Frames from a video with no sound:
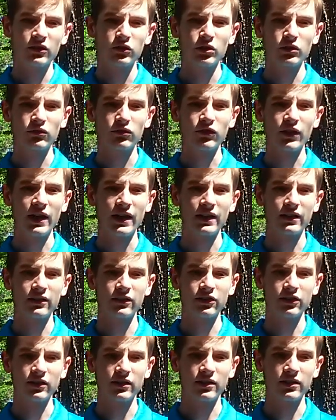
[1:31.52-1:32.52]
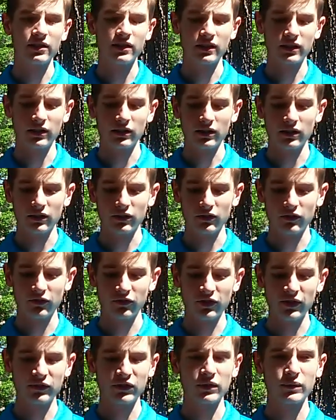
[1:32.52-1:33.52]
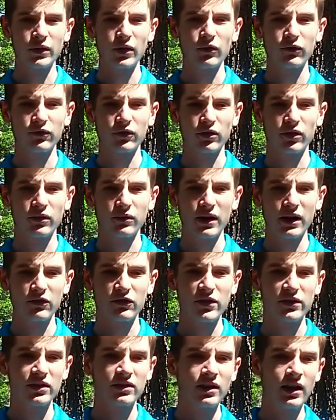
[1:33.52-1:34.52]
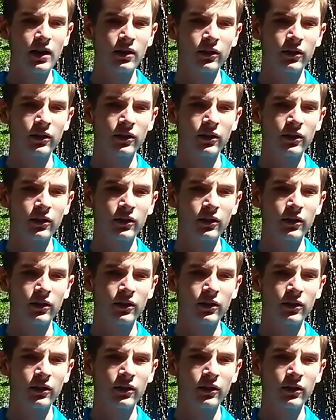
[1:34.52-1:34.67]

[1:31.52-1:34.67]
You can find the 50 ml for around $50,